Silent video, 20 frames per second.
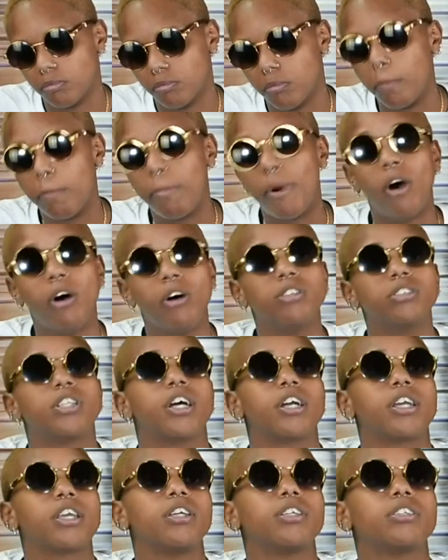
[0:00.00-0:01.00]
balls, I
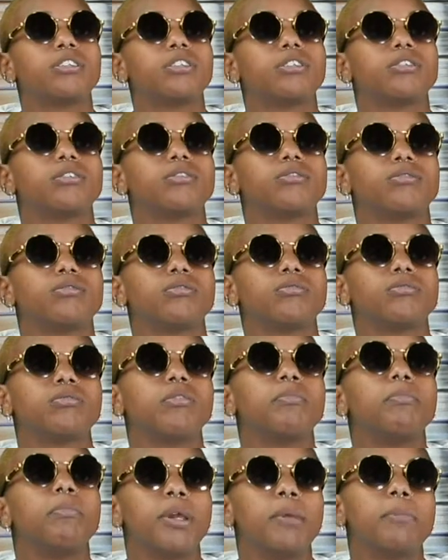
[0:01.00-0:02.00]
guess,
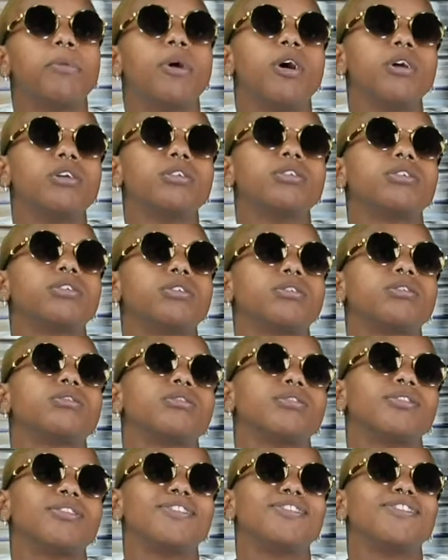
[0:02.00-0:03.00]
big balls.
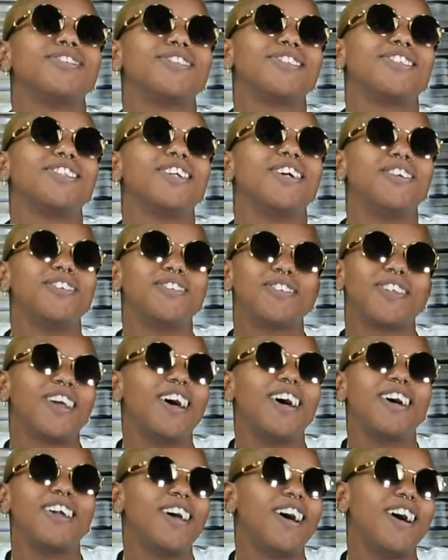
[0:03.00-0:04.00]
So
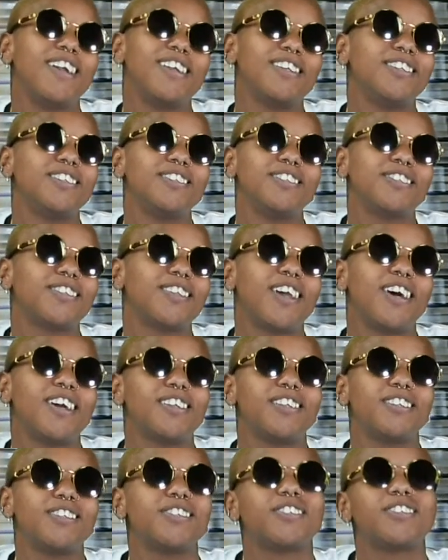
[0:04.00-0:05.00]
I
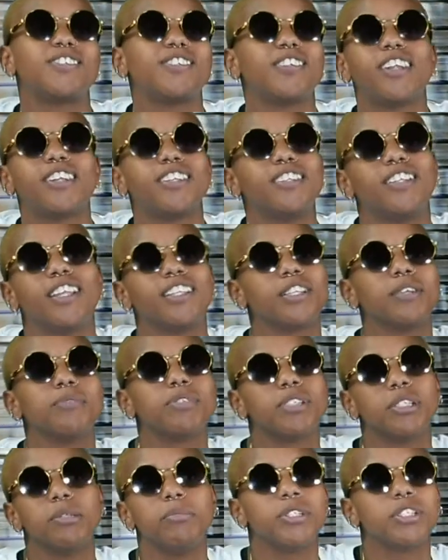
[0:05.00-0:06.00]
didn't let them
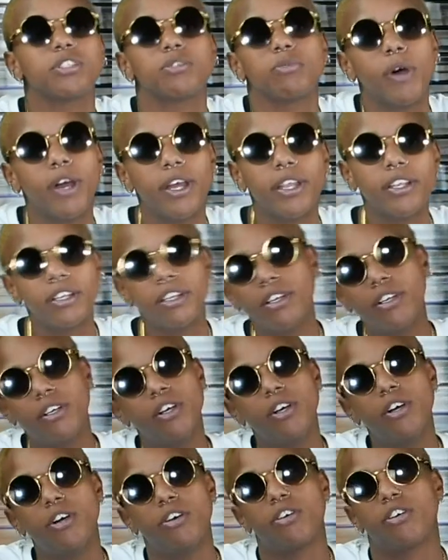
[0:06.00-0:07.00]
see me sweat
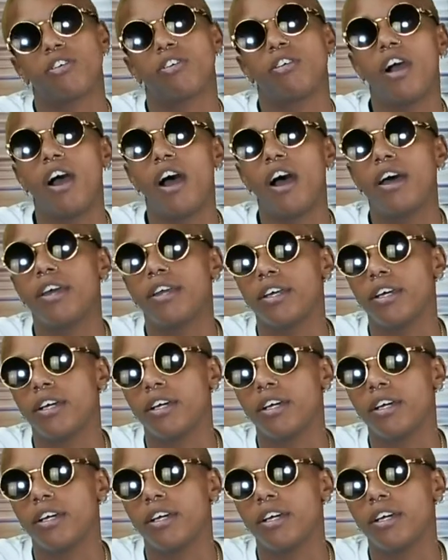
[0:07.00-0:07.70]
or cry.